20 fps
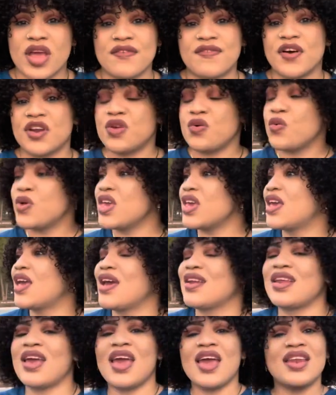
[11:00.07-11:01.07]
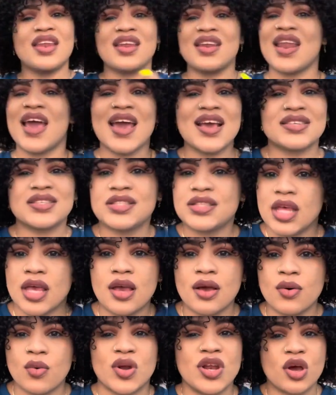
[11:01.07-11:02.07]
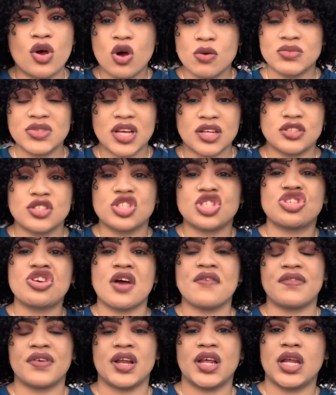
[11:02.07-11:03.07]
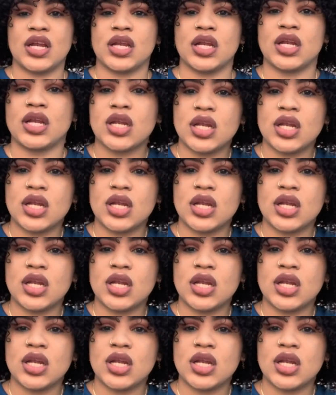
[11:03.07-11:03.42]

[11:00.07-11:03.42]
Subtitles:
for the weekend, any nice thing when it comes down to traveling.